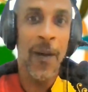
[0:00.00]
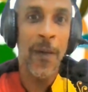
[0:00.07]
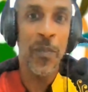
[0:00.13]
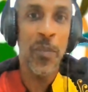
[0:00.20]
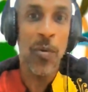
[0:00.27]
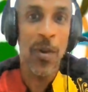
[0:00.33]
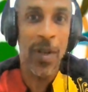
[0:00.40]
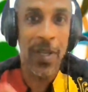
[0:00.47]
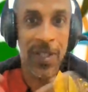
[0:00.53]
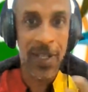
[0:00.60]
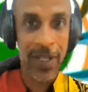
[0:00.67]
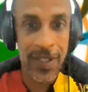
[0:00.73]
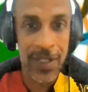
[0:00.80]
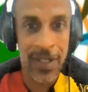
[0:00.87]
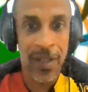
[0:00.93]
presidents
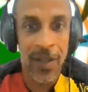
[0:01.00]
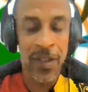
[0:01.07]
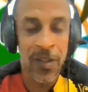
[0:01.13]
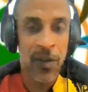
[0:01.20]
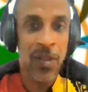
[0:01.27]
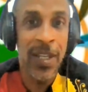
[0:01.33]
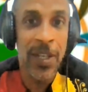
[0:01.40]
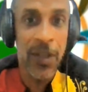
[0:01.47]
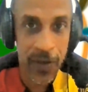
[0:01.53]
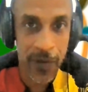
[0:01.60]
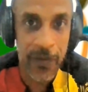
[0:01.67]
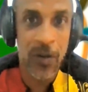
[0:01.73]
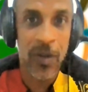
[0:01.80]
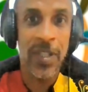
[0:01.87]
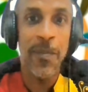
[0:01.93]
and, you know, leaders of
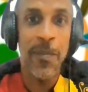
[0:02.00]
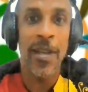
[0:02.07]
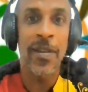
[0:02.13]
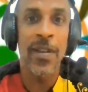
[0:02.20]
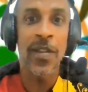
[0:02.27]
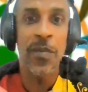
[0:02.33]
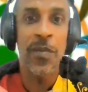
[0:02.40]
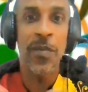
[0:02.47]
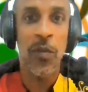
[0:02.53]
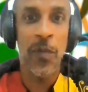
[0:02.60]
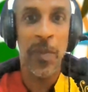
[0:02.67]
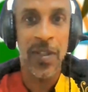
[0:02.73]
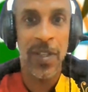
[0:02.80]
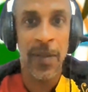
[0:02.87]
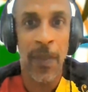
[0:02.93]
their independence
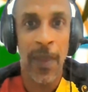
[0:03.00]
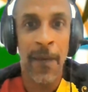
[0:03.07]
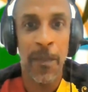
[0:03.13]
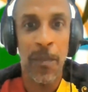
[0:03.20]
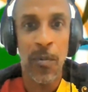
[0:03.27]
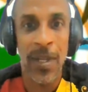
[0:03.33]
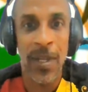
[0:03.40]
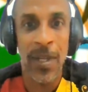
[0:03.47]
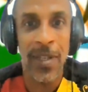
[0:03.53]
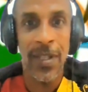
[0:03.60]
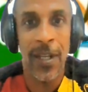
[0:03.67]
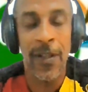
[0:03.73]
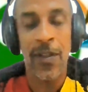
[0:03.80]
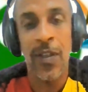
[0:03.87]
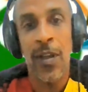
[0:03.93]
movements and
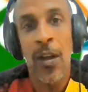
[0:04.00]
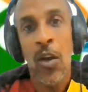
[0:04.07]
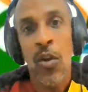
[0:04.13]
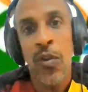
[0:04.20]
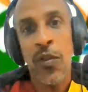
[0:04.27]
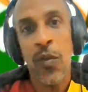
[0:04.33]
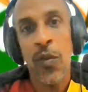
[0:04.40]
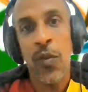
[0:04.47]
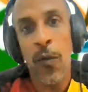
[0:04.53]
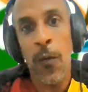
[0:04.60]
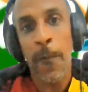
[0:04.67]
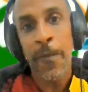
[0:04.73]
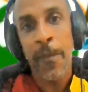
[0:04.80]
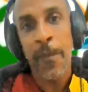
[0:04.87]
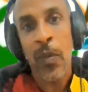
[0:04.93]
presidents. So
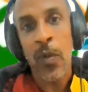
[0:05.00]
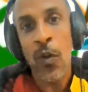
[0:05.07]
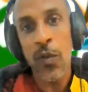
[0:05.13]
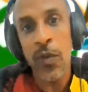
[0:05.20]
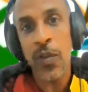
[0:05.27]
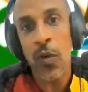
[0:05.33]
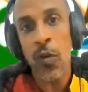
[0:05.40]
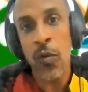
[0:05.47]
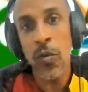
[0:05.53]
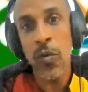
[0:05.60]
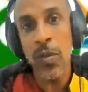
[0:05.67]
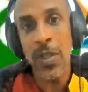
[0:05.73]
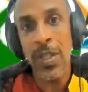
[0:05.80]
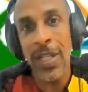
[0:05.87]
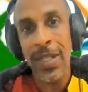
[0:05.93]
those
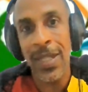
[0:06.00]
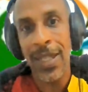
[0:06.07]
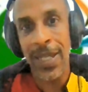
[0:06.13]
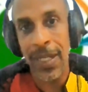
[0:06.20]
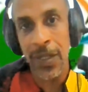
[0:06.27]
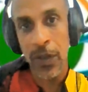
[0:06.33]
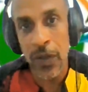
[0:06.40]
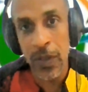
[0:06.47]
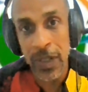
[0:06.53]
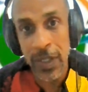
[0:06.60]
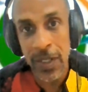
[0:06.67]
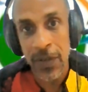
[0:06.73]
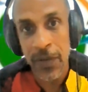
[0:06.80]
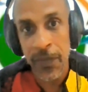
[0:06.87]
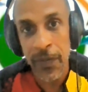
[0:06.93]
early
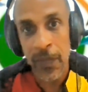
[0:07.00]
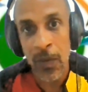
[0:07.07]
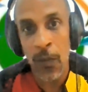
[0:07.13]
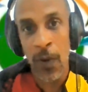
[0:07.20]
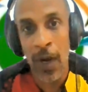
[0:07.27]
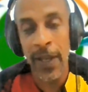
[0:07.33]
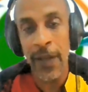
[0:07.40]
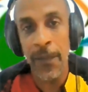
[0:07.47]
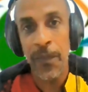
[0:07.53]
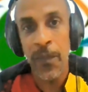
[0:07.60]
leaders, right,